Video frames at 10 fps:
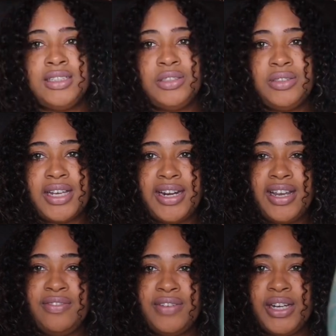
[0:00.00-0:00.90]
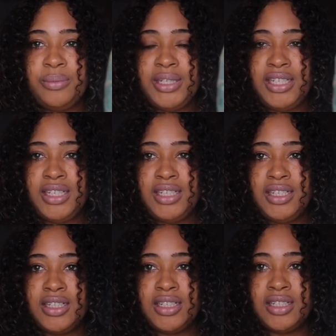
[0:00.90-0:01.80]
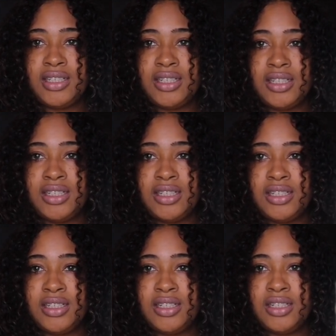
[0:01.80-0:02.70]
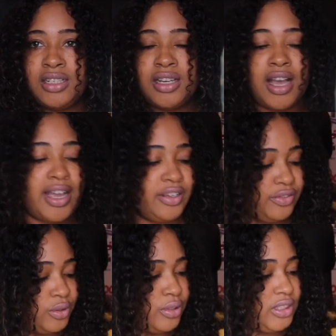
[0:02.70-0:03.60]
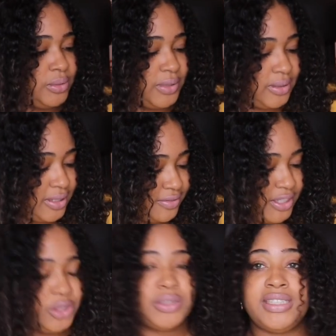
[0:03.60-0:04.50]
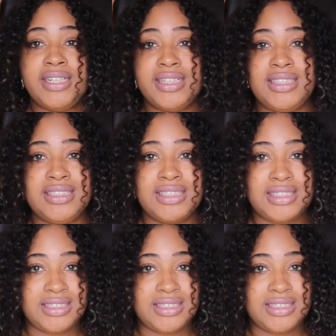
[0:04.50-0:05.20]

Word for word: gotta have vitamin E. I of course wanna eventually get these things